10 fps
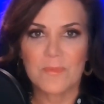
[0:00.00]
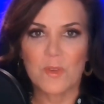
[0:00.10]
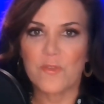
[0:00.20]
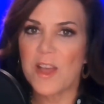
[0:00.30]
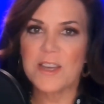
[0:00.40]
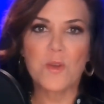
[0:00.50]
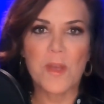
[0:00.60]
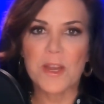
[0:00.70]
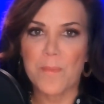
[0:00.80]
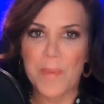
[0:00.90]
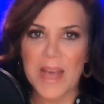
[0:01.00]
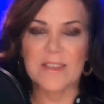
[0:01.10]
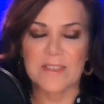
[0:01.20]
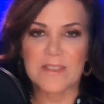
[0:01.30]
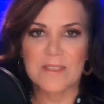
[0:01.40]
Or finding a way to
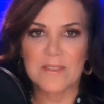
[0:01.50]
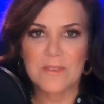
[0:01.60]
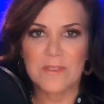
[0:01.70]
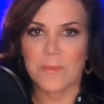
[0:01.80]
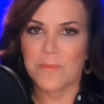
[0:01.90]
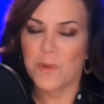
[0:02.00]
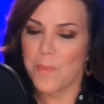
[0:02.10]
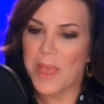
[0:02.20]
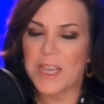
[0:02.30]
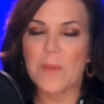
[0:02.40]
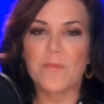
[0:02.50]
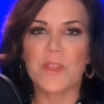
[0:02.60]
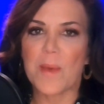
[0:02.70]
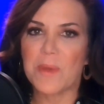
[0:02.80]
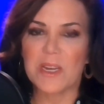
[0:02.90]
balance or make up for
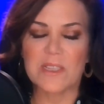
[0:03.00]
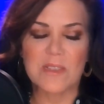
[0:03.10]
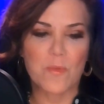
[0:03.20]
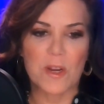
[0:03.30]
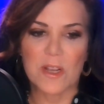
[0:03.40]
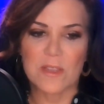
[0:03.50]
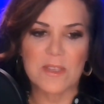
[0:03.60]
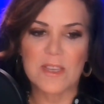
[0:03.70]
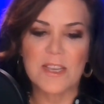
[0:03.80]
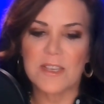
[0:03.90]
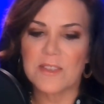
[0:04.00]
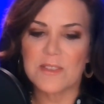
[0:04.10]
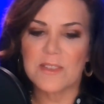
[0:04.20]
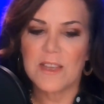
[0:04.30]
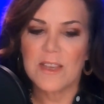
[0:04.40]
that money somewhere else. It's